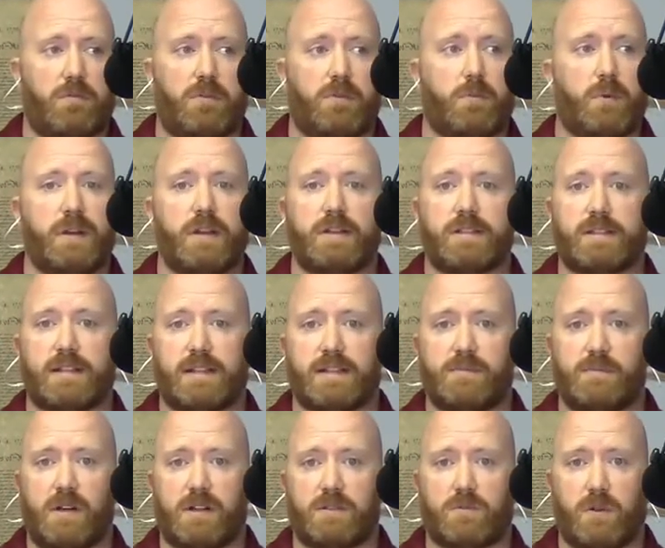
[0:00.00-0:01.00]
3 to
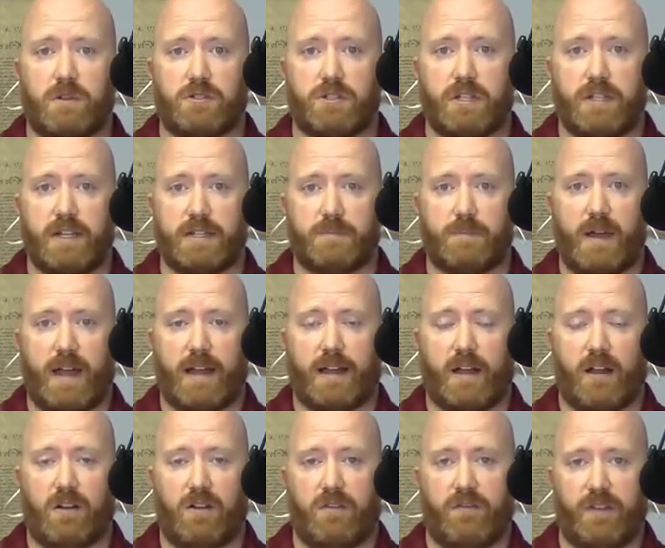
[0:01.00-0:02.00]
6 months while she gets back
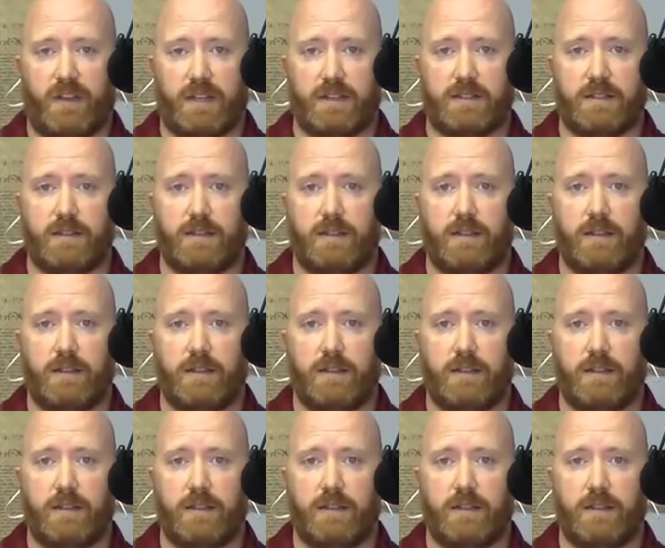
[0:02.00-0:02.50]
on her feet.